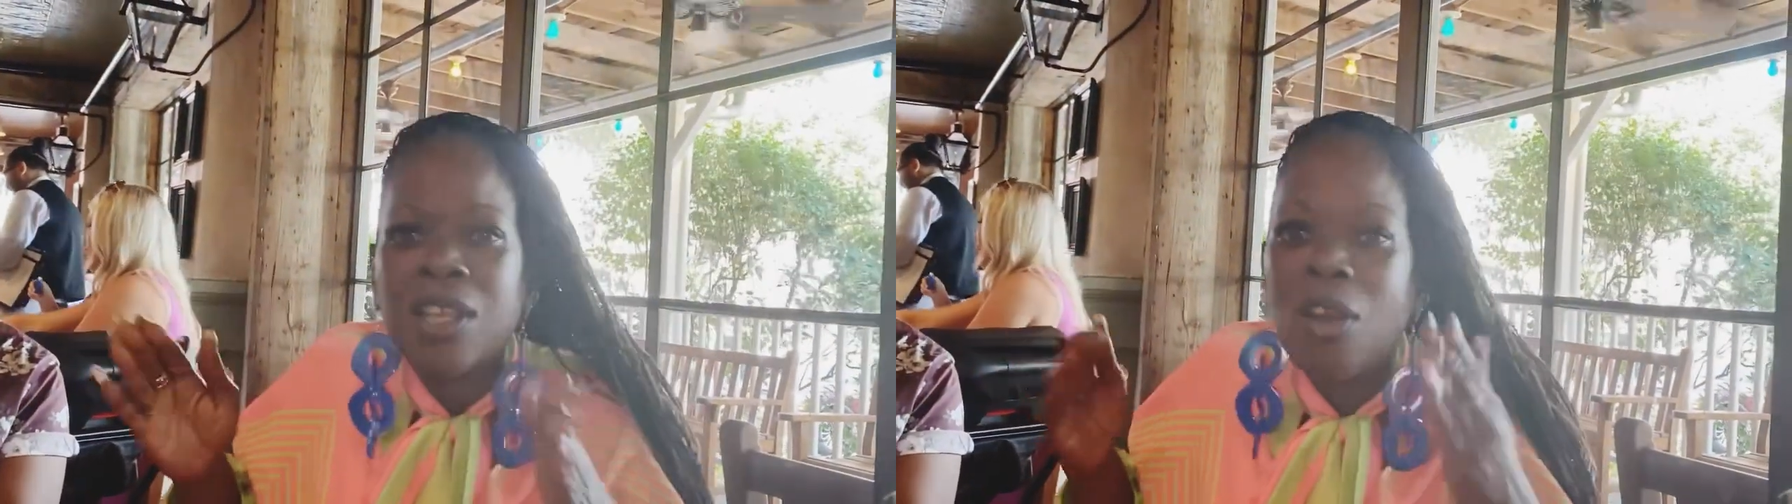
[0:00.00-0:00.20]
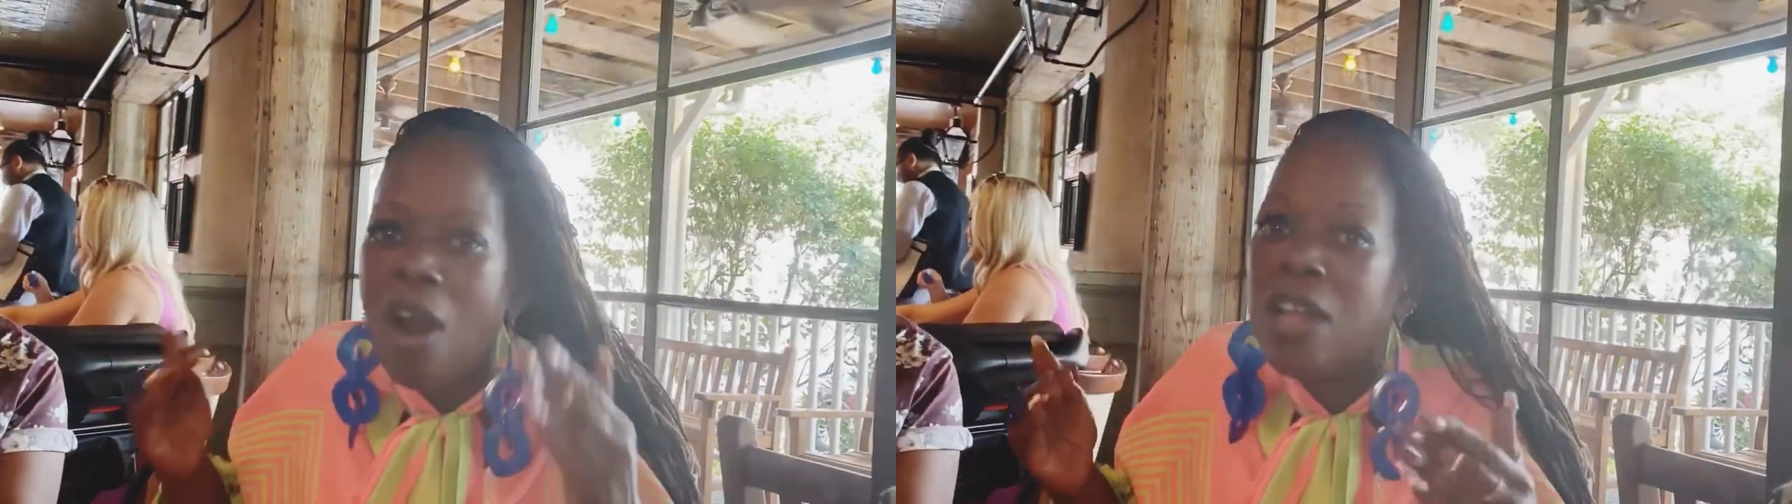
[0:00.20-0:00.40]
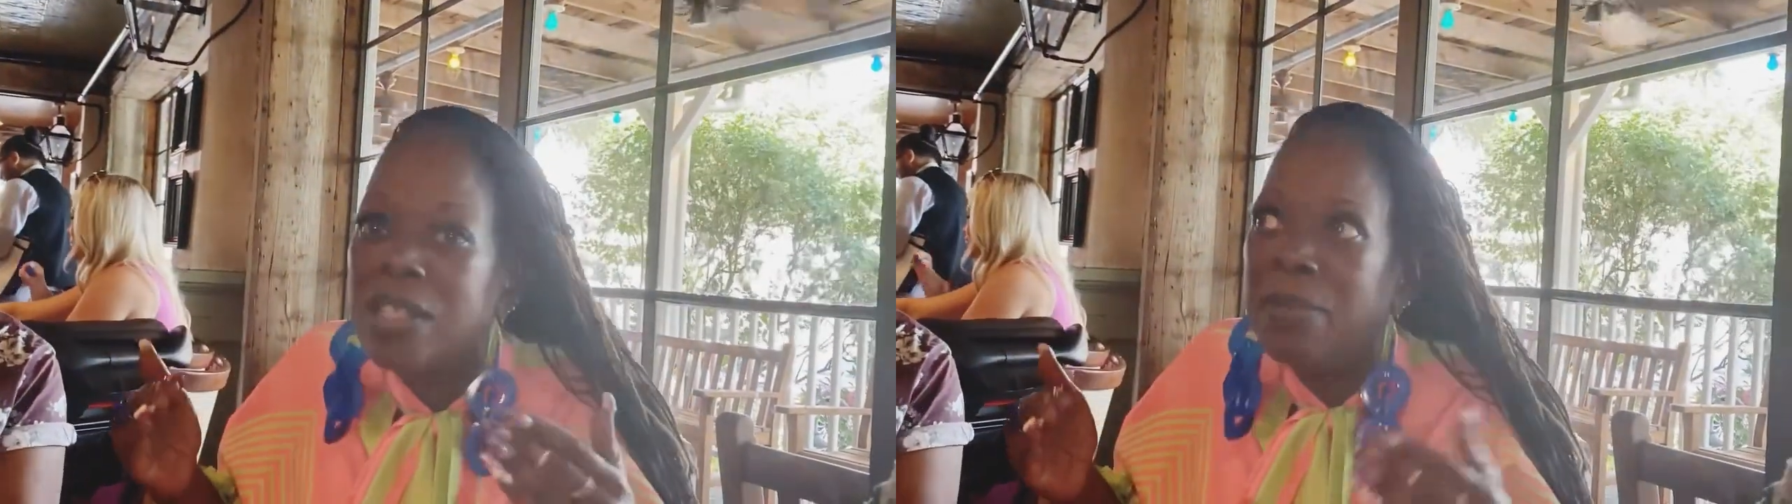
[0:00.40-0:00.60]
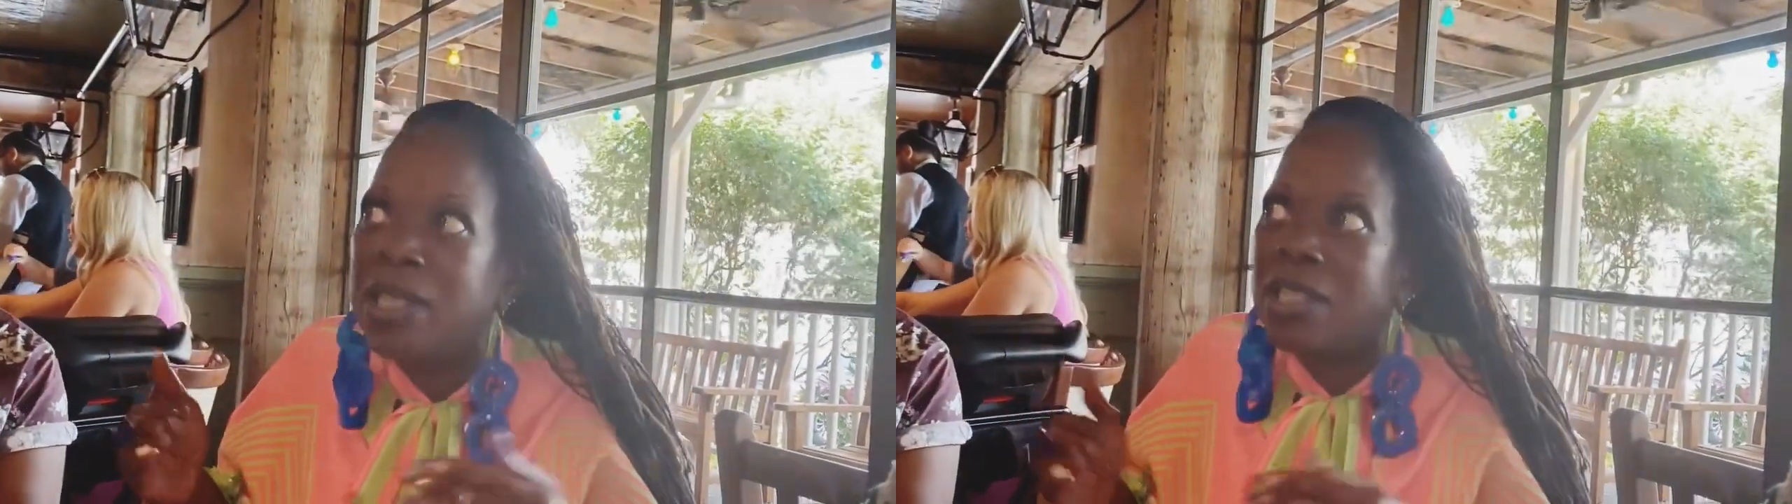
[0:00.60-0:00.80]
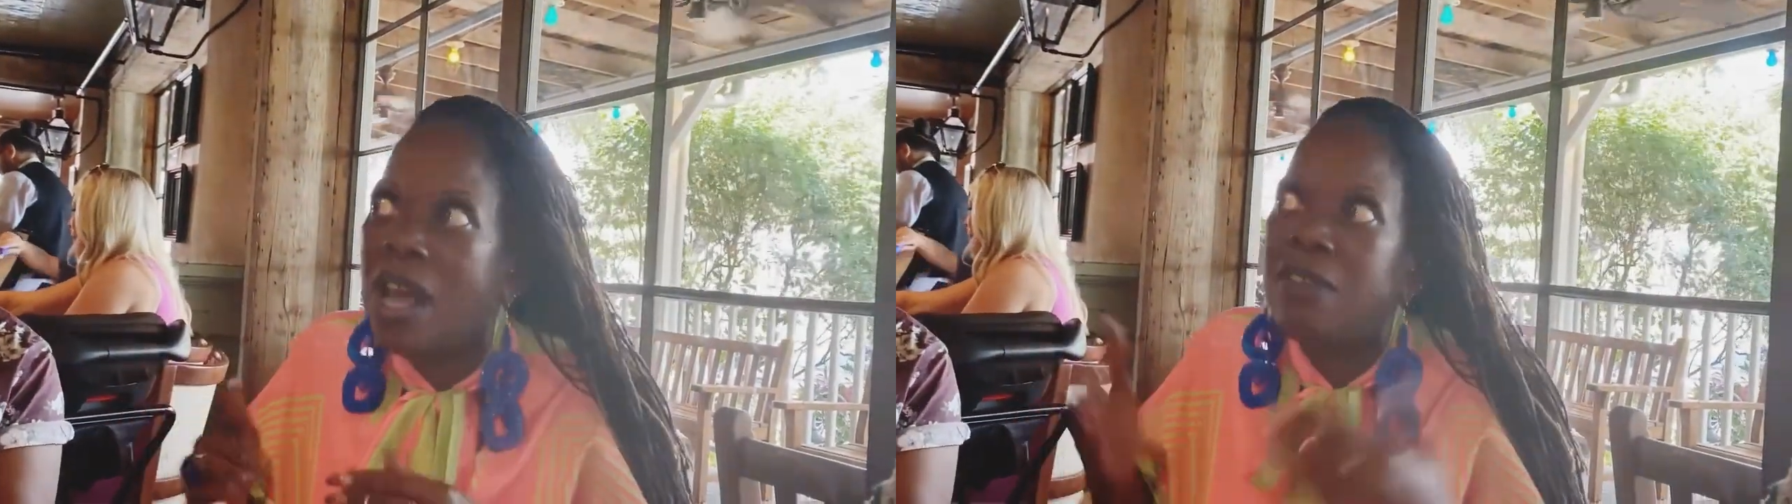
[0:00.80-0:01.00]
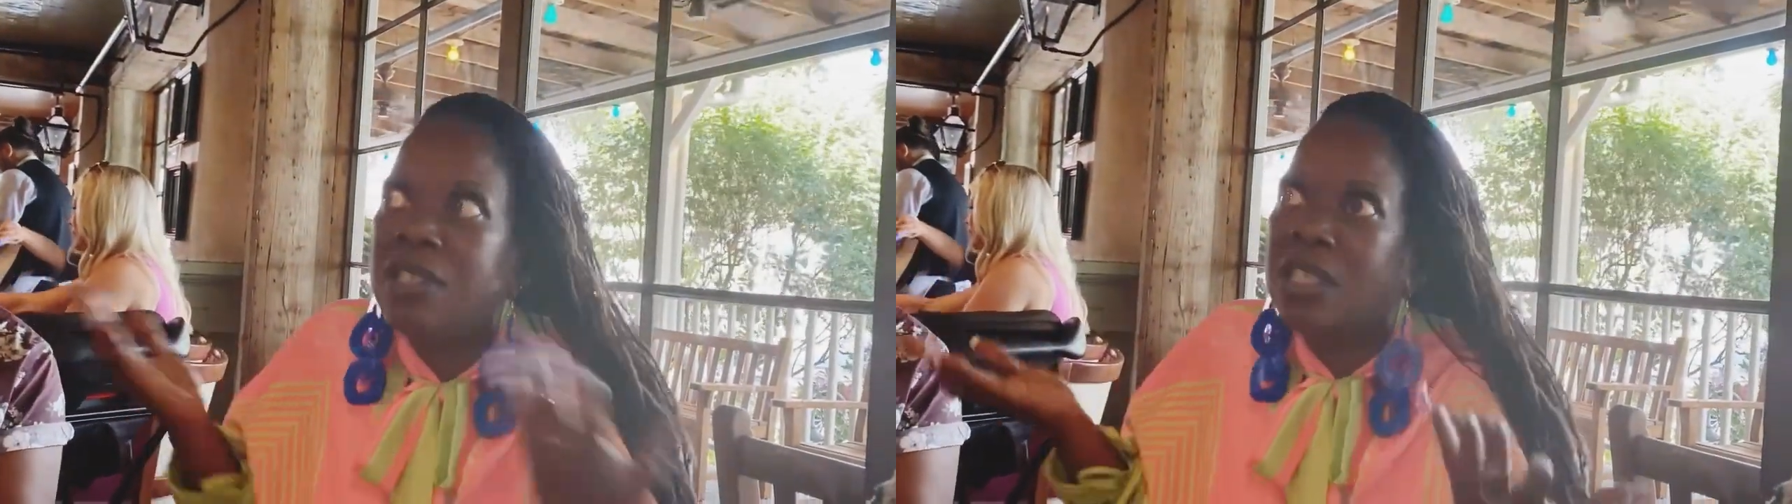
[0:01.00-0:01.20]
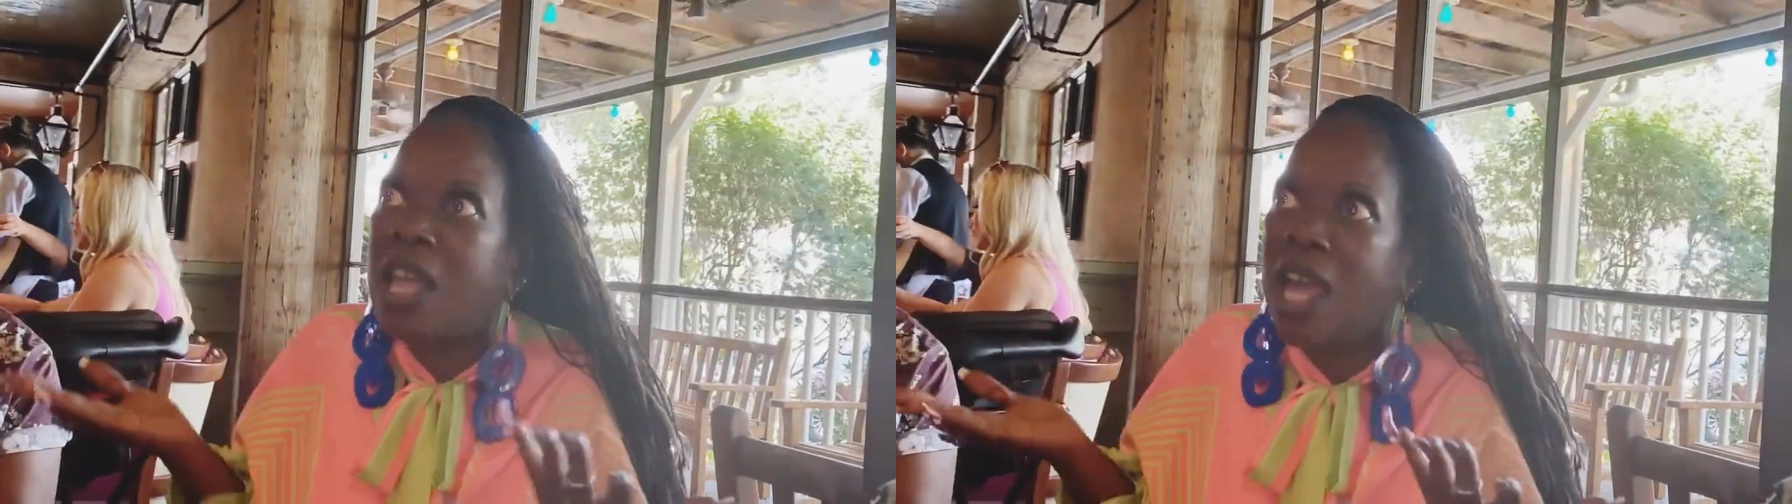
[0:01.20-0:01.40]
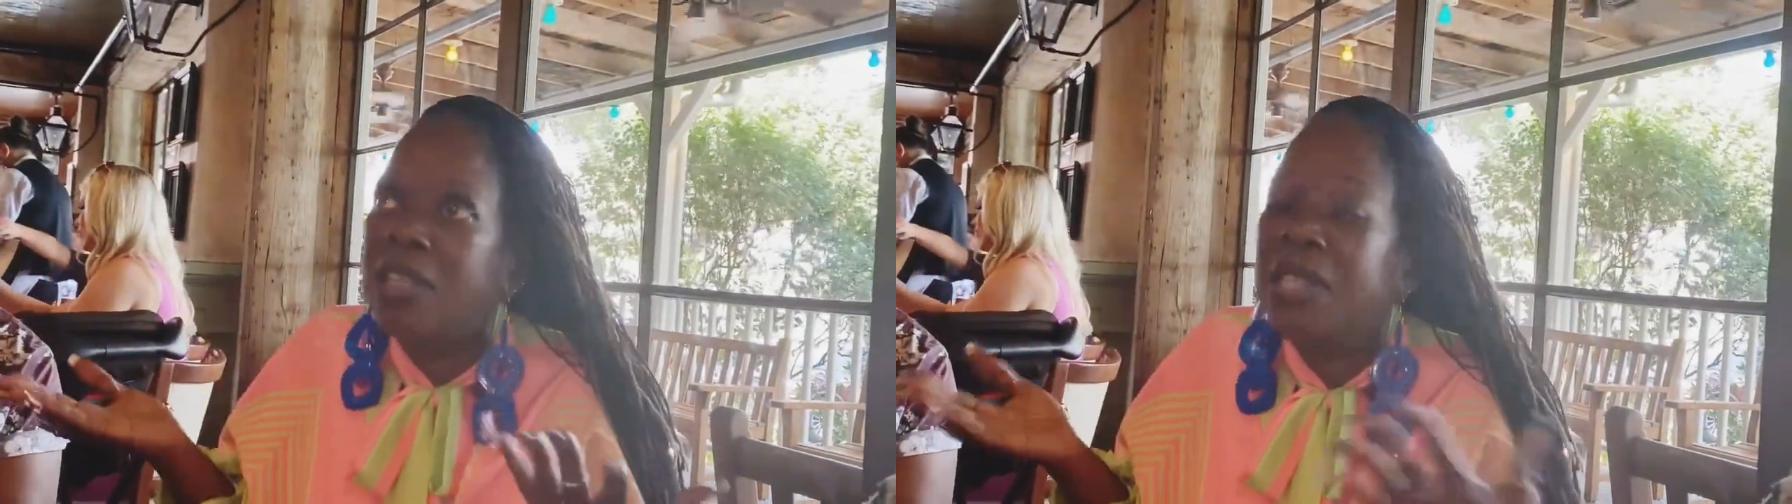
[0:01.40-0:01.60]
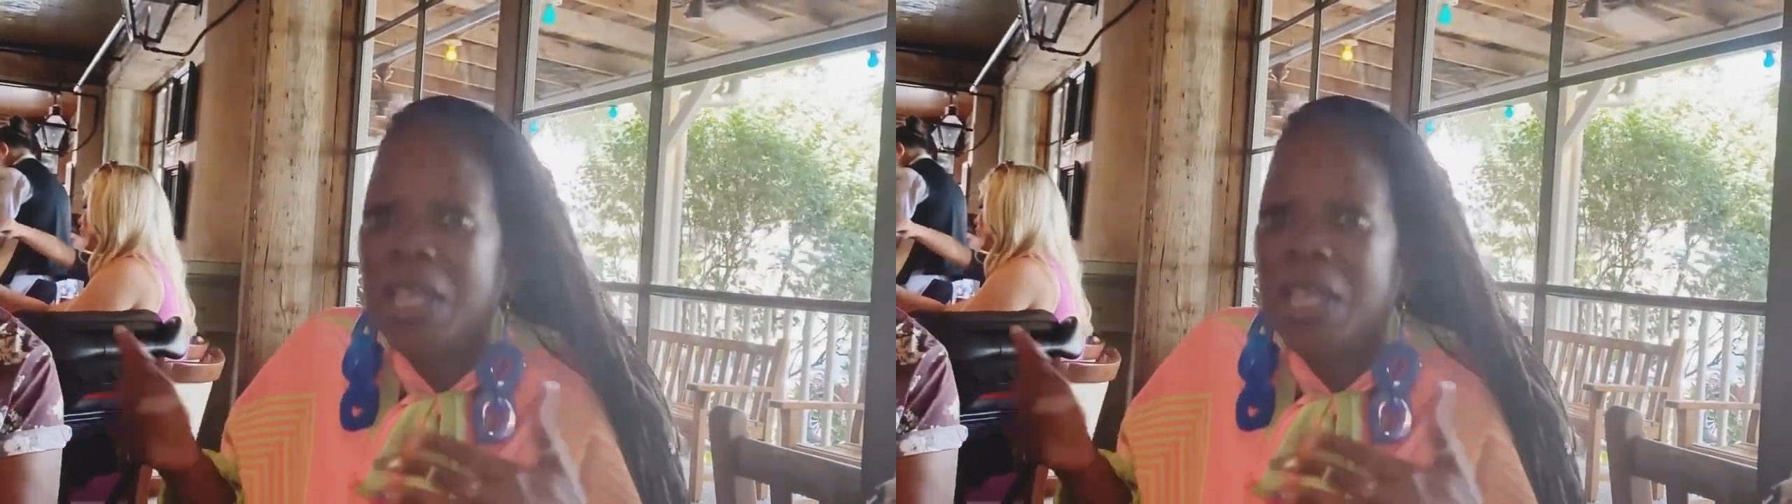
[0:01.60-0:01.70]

across me, so I was like,